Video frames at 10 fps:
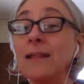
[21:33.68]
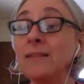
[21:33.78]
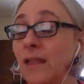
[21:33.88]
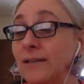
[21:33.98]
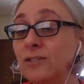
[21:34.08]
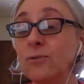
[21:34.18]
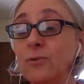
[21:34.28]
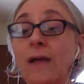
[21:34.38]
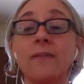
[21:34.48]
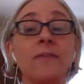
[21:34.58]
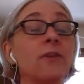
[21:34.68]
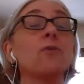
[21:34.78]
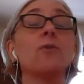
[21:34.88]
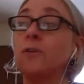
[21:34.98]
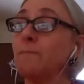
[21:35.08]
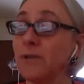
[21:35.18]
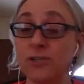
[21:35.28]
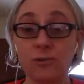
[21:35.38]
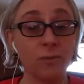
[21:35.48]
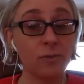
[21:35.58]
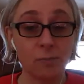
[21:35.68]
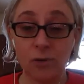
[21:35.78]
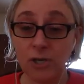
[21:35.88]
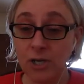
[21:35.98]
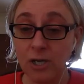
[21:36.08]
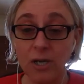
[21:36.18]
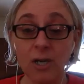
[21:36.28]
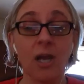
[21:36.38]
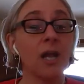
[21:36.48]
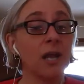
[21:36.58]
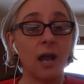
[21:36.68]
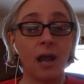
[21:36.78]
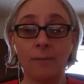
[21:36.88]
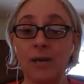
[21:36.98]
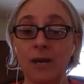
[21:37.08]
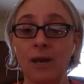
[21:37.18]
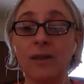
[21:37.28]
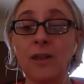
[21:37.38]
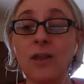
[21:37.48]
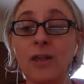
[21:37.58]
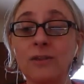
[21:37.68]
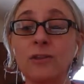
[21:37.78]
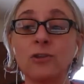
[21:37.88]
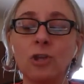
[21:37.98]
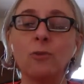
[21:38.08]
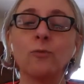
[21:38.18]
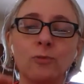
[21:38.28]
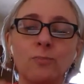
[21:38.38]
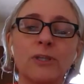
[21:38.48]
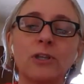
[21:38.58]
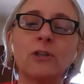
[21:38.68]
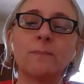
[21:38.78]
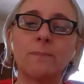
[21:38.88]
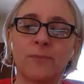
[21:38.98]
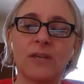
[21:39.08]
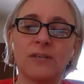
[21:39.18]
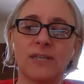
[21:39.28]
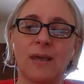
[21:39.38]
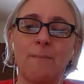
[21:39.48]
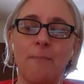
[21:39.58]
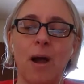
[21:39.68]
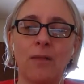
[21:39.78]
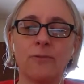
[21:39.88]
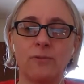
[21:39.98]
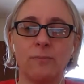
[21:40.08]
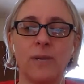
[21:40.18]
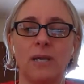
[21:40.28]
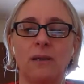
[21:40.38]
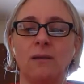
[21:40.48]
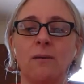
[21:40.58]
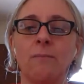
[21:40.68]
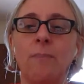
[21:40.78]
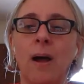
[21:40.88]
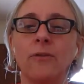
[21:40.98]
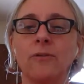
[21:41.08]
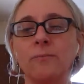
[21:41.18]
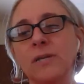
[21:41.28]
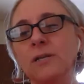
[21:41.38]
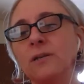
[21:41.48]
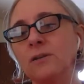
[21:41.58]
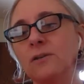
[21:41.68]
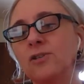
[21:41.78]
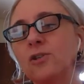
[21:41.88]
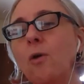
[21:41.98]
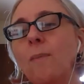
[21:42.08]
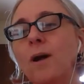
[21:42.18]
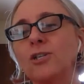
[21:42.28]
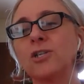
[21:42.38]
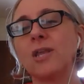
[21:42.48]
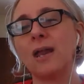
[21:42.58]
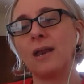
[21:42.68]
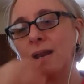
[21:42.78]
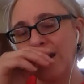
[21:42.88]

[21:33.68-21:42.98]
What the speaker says: liked the mystery was pretty good. I mean, but the things that bothered me so much that